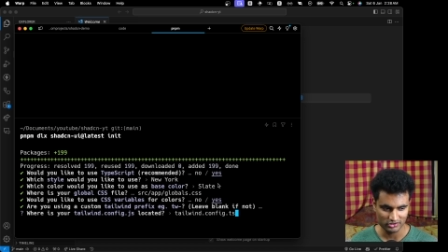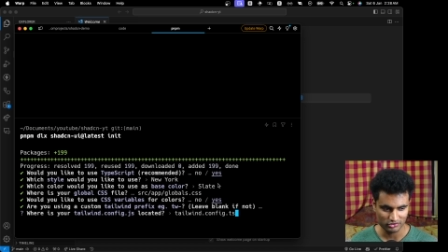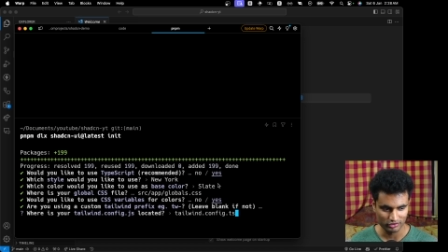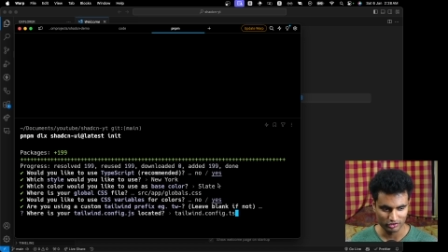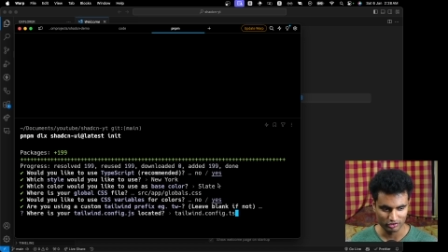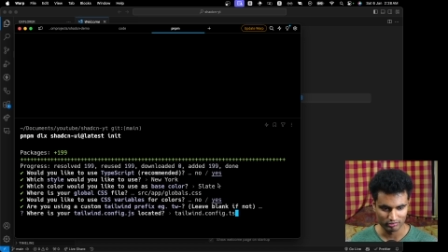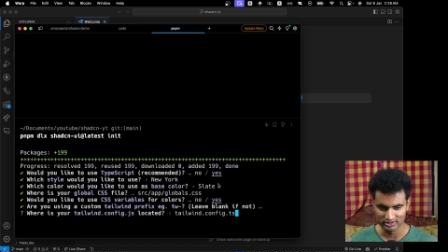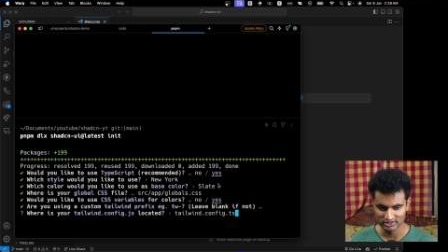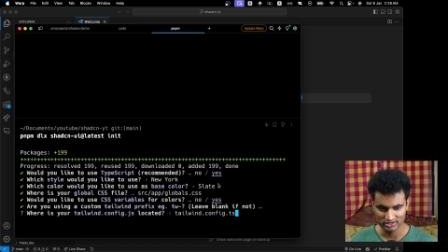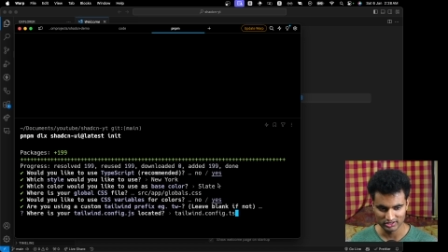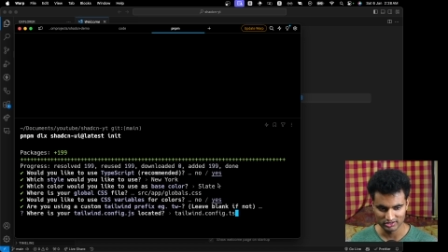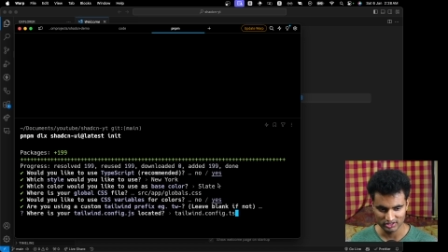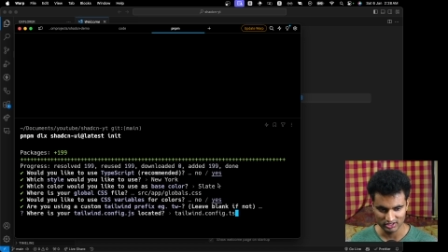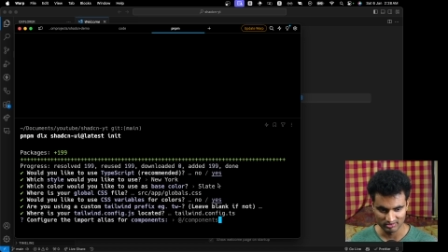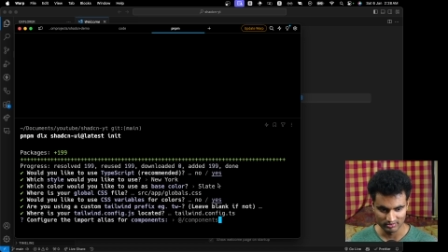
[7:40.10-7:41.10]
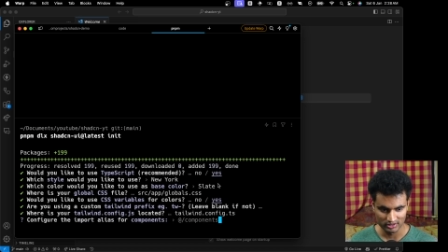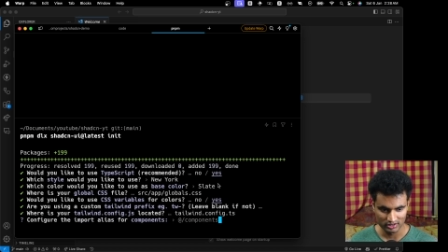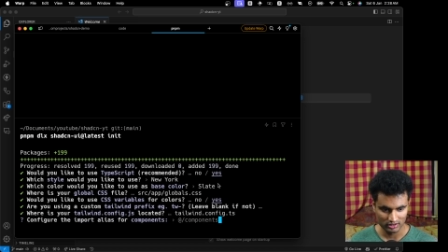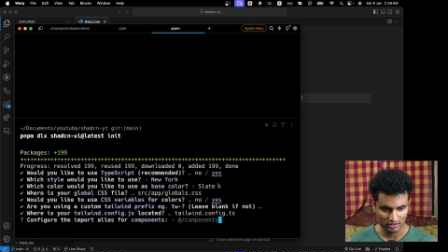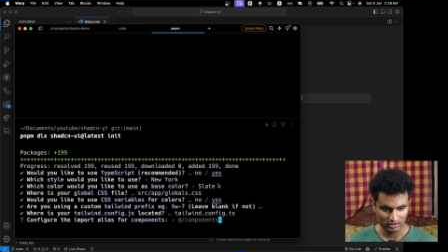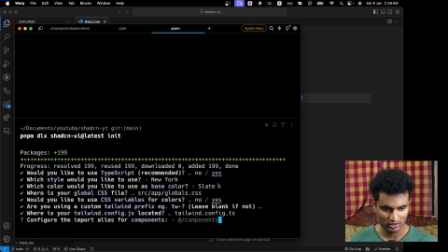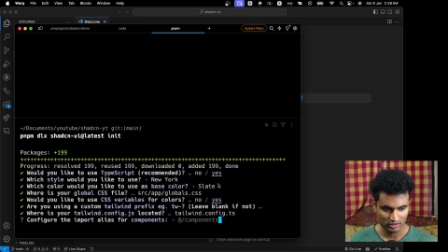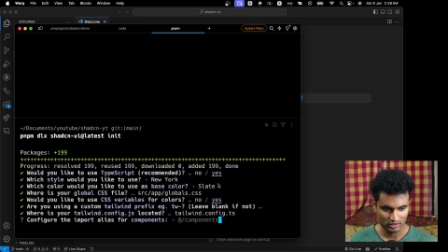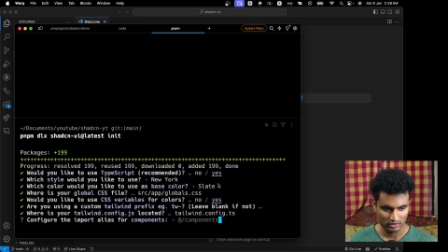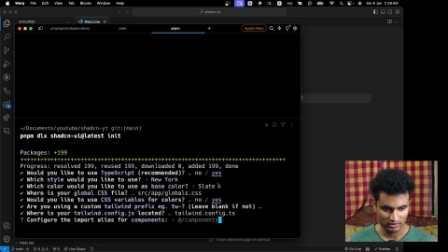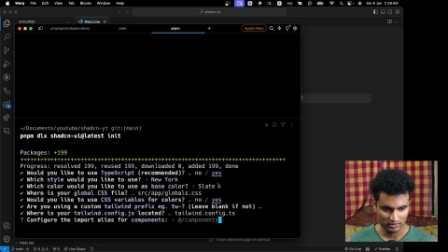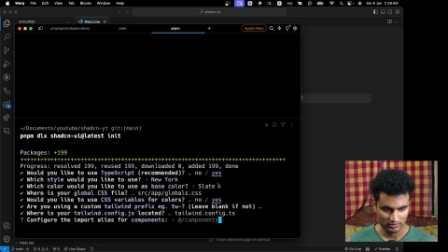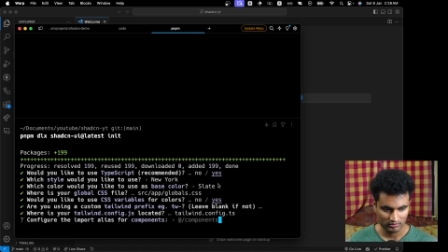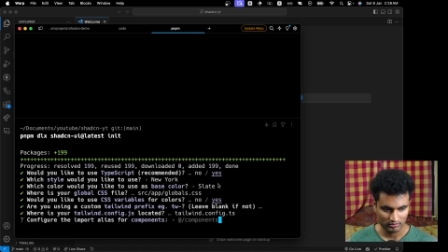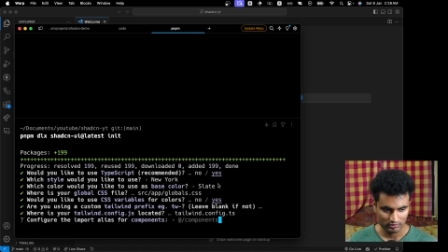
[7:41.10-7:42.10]
going to mess things up.
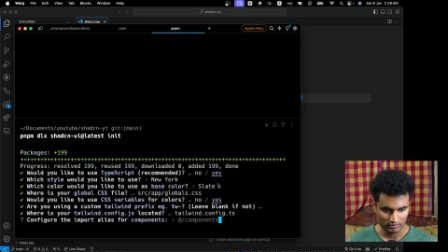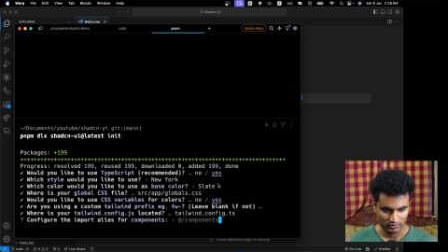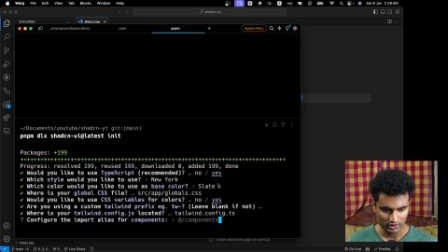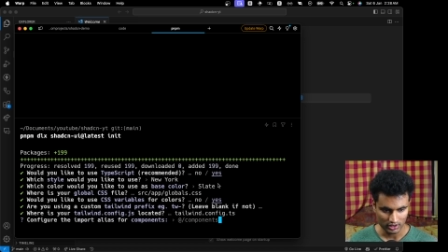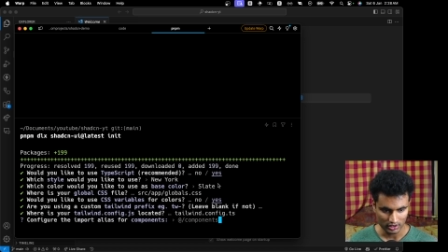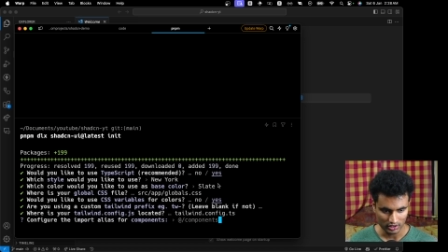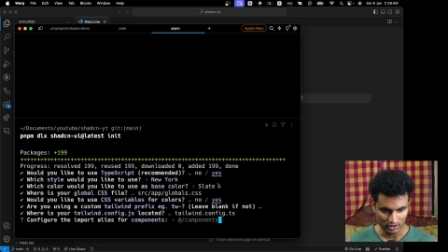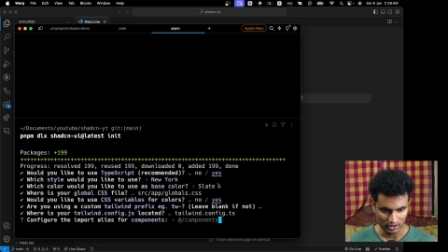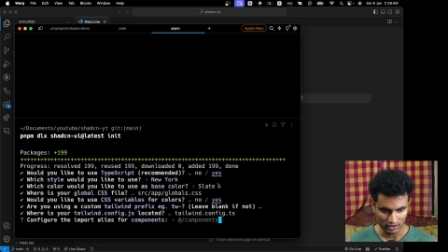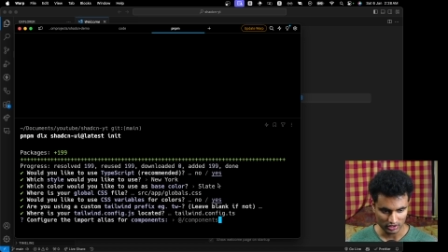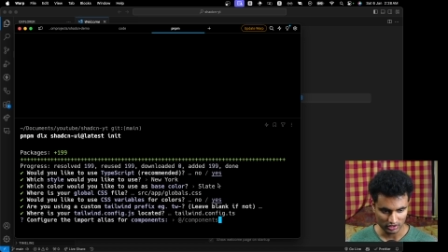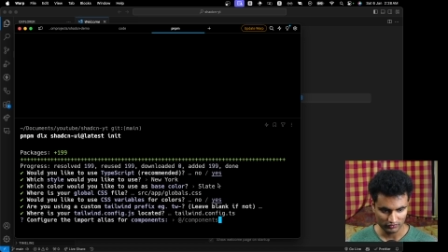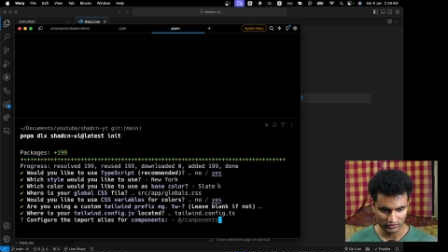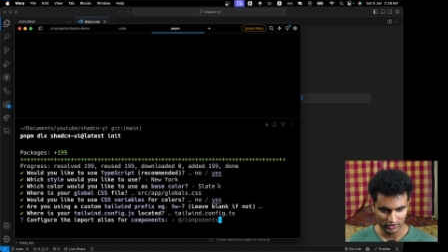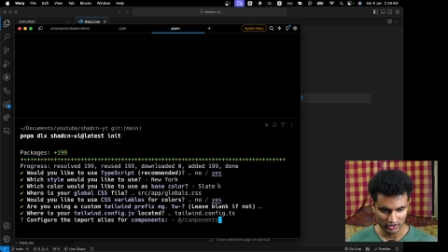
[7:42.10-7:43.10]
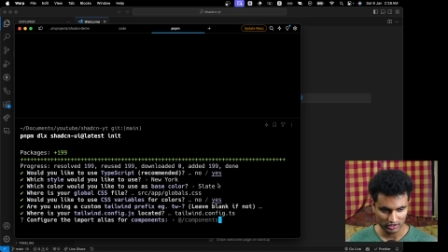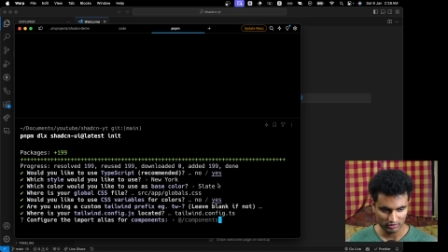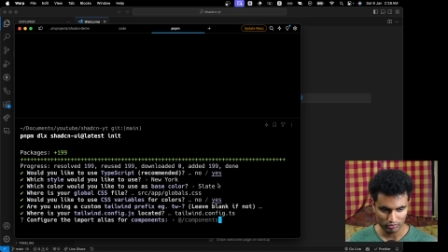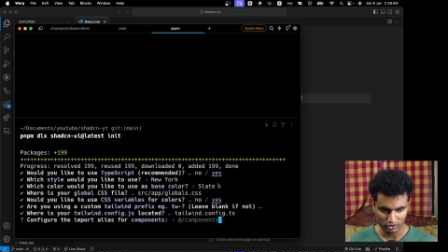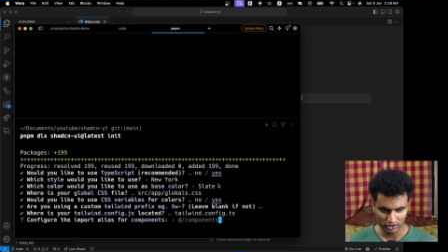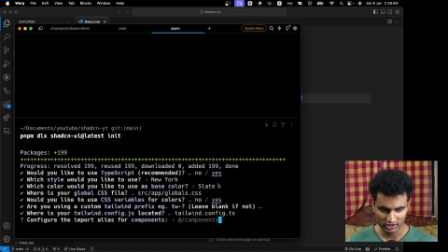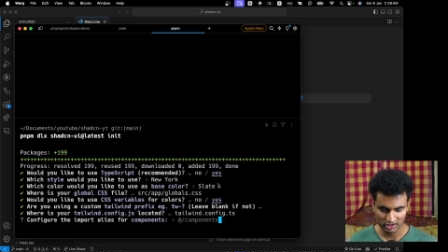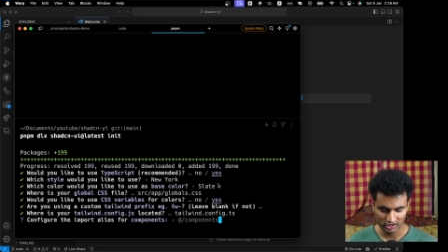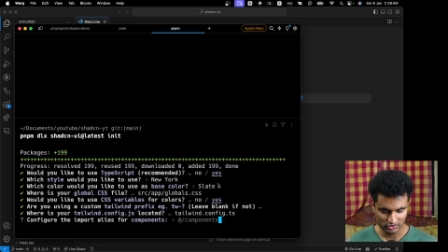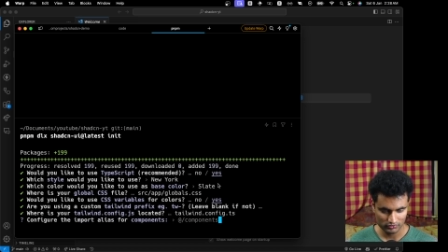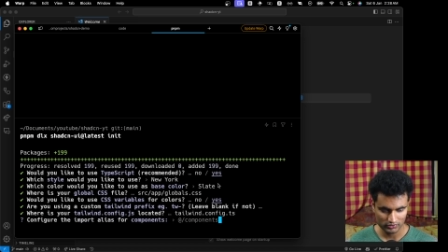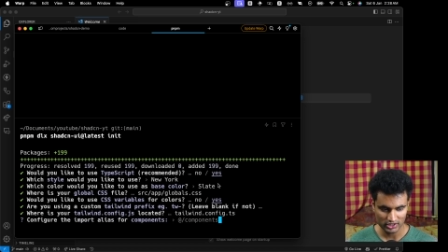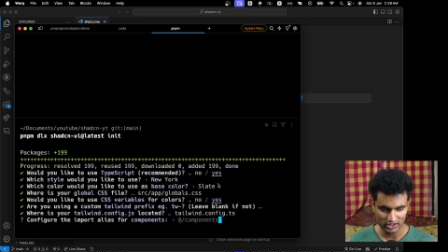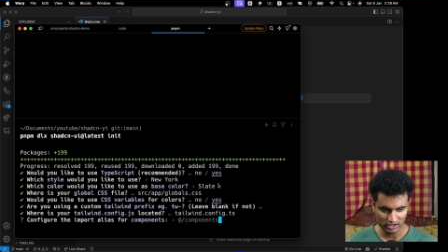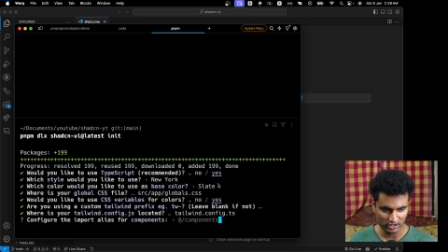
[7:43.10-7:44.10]
Configure the import alias, we
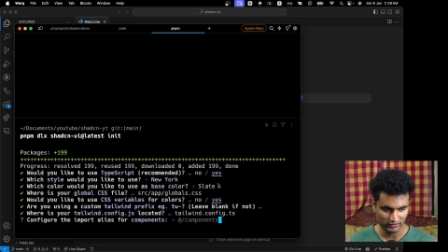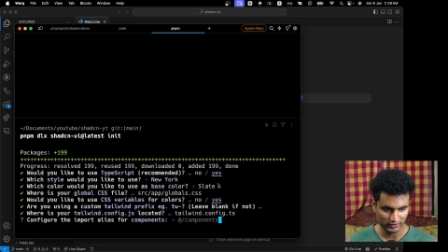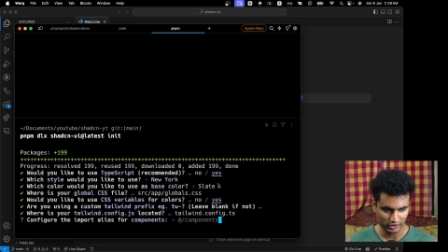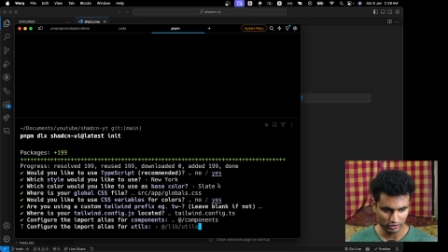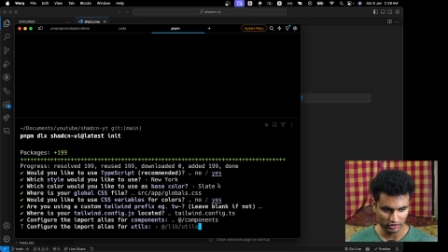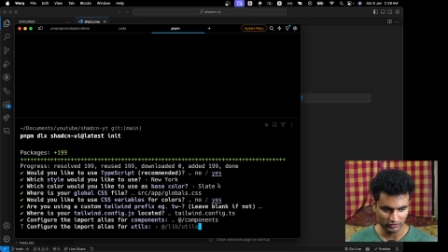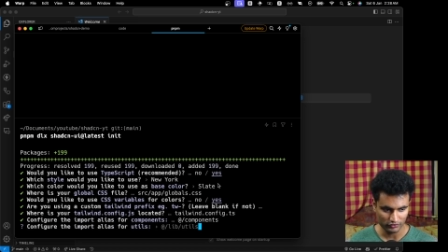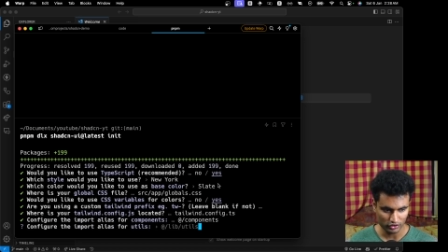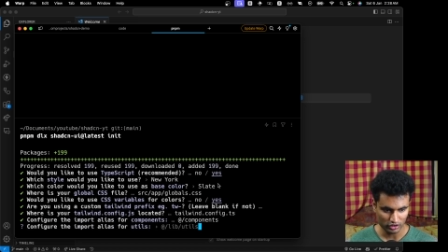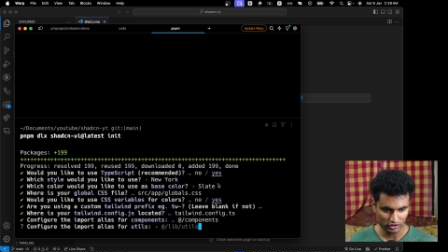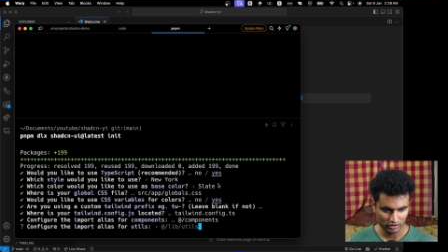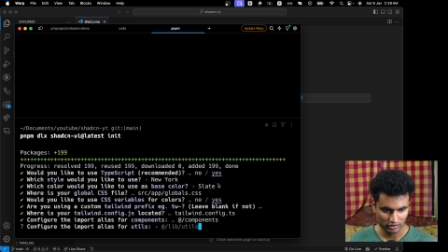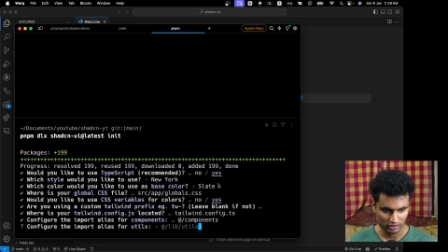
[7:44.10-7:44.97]
can leave it to default.